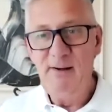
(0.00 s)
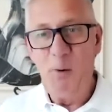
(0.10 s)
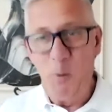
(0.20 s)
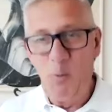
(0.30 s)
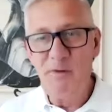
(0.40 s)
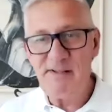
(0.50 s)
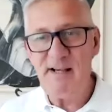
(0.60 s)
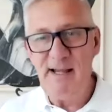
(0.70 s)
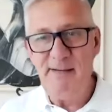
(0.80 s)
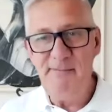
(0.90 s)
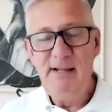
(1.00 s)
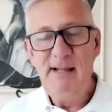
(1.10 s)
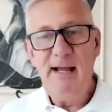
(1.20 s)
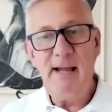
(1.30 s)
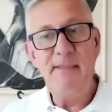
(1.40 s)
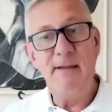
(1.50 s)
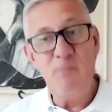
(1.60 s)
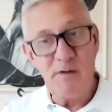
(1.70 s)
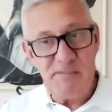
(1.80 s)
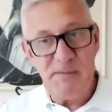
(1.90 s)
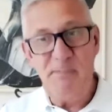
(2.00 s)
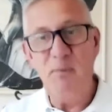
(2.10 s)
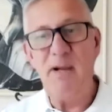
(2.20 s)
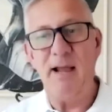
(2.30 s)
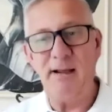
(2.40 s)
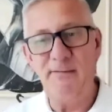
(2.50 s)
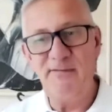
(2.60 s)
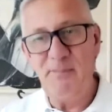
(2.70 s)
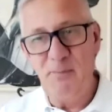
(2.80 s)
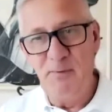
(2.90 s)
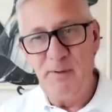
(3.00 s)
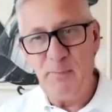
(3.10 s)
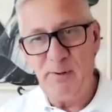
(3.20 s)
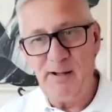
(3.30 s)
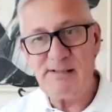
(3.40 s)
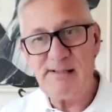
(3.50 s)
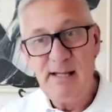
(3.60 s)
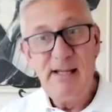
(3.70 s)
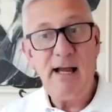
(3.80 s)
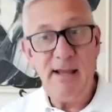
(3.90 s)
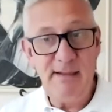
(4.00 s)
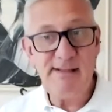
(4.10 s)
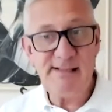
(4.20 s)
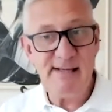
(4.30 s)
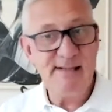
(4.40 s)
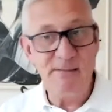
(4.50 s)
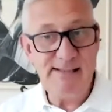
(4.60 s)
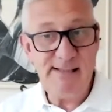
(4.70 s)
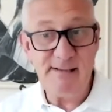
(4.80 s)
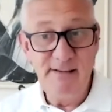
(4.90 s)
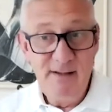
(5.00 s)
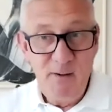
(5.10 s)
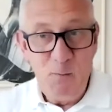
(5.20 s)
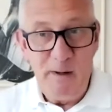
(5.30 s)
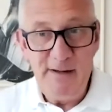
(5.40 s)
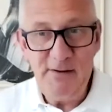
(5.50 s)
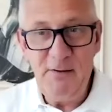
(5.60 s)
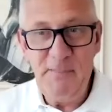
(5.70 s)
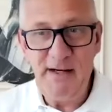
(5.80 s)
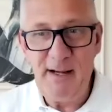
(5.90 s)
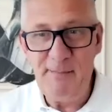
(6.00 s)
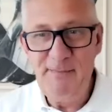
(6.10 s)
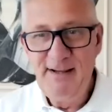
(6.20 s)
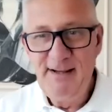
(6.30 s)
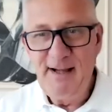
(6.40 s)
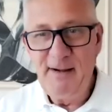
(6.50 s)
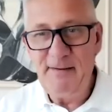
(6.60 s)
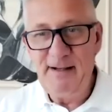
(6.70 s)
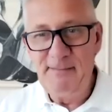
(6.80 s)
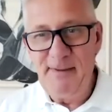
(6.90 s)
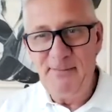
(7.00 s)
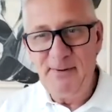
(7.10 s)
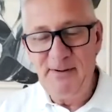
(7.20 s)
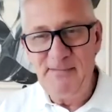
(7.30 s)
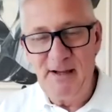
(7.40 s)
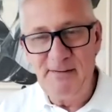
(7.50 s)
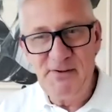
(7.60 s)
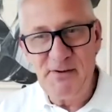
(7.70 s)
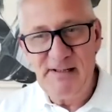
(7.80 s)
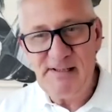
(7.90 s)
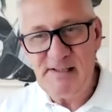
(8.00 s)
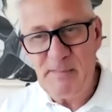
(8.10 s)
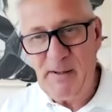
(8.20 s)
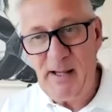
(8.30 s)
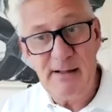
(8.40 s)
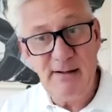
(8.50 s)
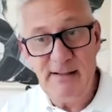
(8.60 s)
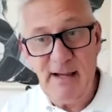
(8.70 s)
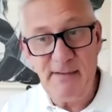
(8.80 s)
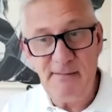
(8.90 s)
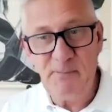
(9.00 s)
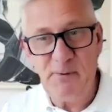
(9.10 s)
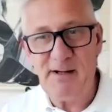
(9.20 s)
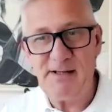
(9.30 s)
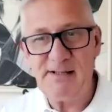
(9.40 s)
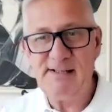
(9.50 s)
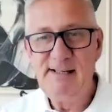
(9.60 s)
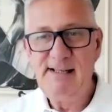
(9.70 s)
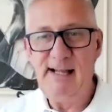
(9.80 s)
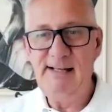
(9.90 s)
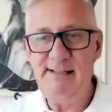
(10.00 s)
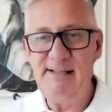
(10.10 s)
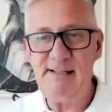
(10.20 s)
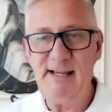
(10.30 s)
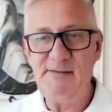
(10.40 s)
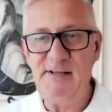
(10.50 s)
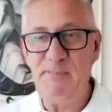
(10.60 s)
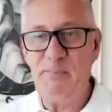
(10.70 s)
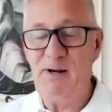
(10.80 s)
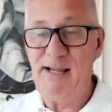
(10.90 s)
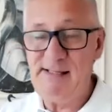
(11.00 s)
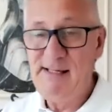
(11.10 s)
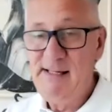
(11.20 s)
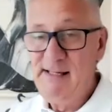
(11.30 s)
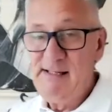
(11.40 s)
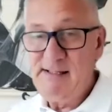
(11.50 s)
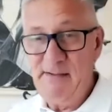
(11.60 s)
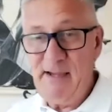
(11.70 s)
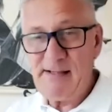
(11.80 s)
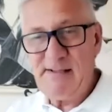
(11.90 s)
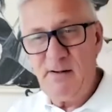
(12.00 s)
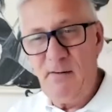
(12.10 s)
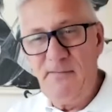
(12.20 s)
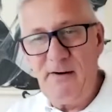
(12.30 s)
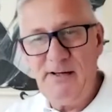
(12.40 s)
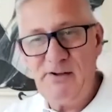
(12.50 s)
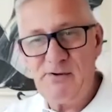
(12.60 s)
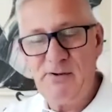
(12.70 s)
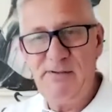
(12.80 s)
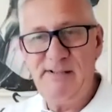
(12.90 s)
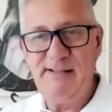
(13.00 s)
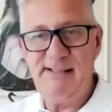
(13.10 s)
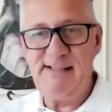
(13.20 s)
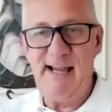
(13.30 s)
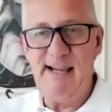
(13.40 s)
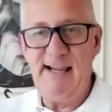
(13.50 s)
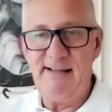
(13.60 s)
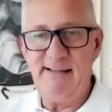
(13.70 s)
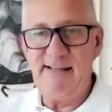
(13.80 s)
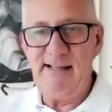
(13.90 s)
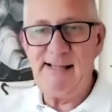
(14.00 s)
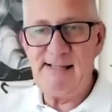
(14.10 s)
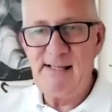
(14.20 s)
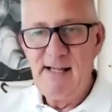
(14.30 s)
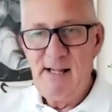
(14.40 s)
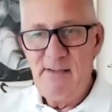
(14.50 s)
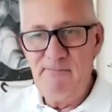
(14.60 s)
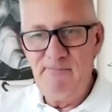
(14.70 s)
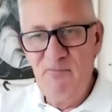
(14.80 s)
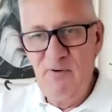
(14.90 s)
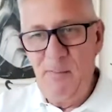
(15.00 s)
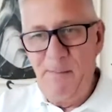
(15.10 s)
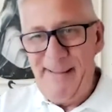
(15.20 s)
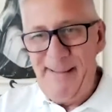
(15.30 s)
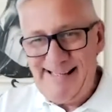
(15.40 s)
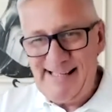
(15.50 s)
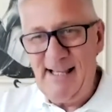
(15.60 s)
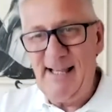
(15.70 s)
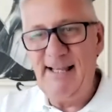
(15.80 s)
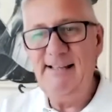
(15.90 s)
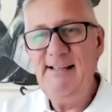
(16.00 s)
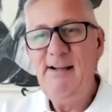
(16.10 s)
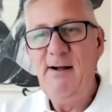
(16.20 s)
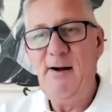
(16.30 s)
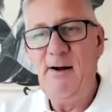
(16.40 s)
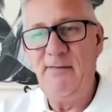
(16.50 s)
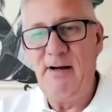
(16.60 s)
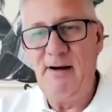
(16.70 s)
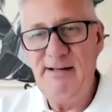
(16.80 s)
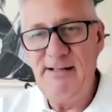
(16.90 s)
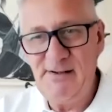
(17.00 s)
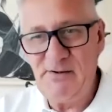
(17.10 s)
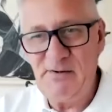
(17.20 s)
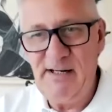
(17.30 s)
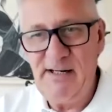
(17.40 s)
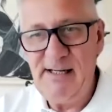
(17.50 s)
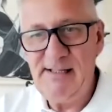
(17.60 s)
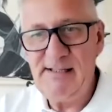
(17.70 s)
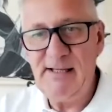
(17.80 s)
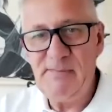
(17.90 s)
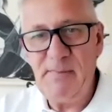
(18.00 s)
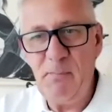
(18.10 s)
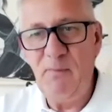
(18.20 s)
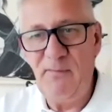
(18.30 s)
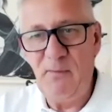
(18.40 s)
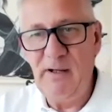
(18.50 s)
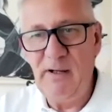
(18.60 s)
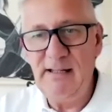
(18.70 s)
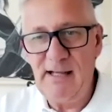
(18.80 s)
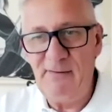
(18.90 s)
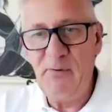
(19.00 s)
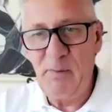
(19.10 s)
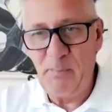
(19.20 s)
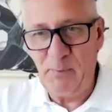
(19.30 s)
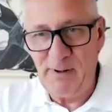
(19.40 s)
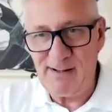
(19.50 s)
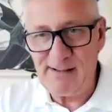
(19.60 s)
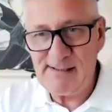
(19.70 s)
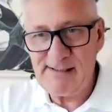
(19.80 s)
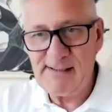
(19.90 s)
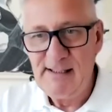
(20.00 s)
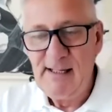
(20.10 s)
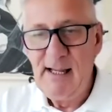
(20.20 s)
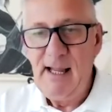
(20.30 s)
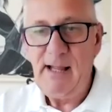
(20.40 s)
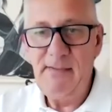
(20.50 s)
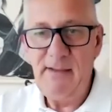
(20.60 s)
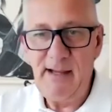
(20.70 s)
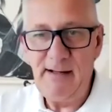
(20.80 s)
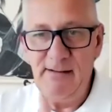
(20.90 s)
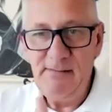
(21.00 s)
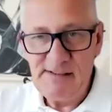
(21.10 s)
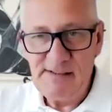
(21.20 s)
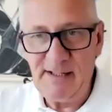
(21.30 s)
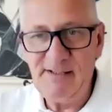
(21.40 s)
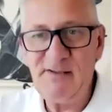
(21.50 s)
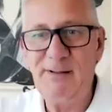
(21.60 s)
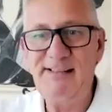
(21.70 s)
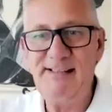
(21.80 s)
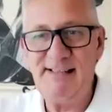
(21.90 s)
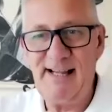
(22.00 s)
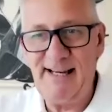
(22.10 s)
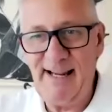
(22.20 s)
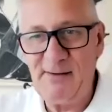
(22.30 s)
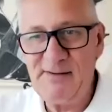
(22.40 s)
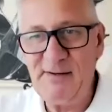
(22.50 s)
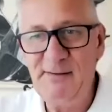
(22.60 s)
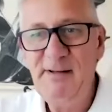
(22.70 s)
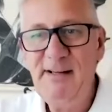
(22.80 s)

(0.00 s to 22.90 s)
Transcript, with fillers: all the time. And then once people get comfortable with the products, I then say to them, listen, why don't you become a member and join us as a partner and get the products at a discounted price? So that's still very true to this day. And I think that's the real baseline of our industry is people falling in love with the products and then starting to understand how to